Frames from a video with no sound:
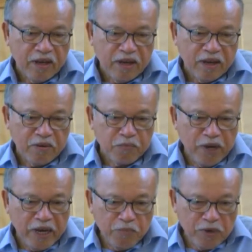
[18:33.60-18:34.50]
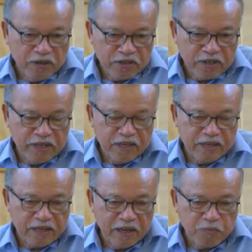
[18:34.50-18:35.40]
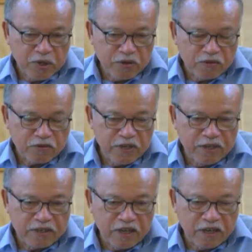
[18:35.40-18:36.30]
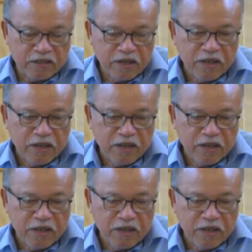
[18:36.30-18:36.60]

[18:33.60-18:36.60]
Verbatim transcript: Uh, Malay manuscript can be considered as